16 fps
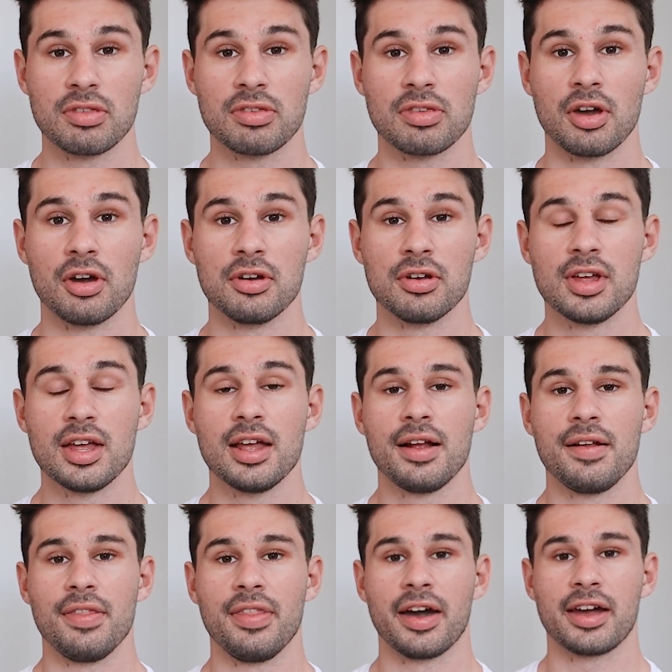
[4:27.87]
So
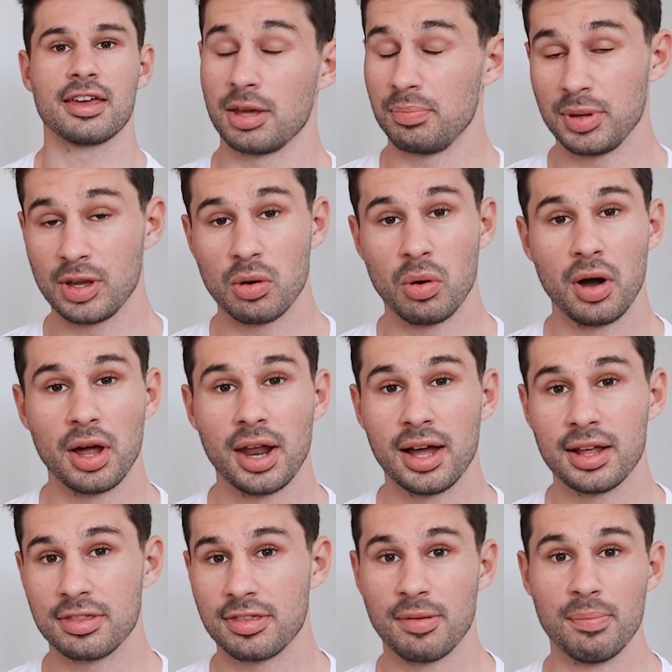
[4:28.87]
that can be quite
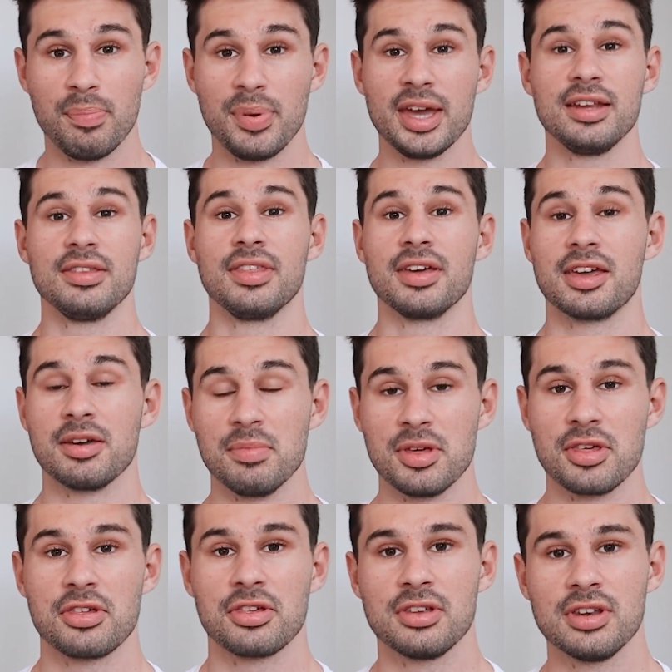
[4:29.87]
hard to beat the
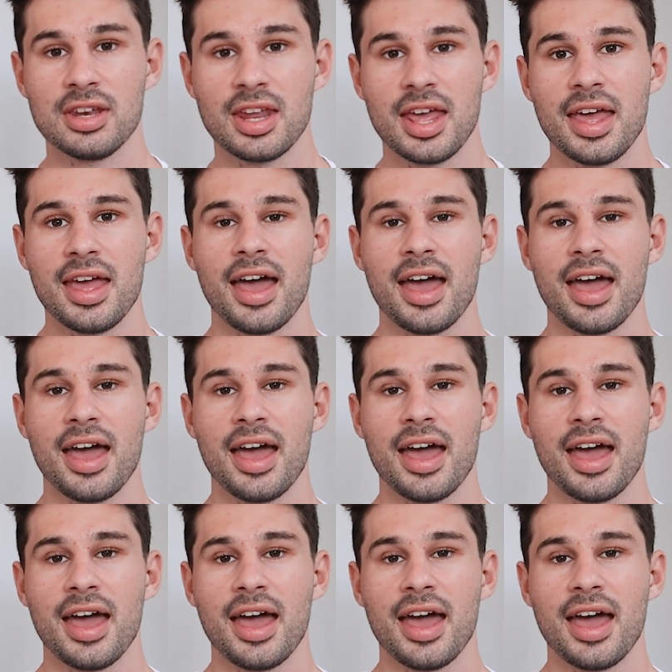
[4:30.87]
commission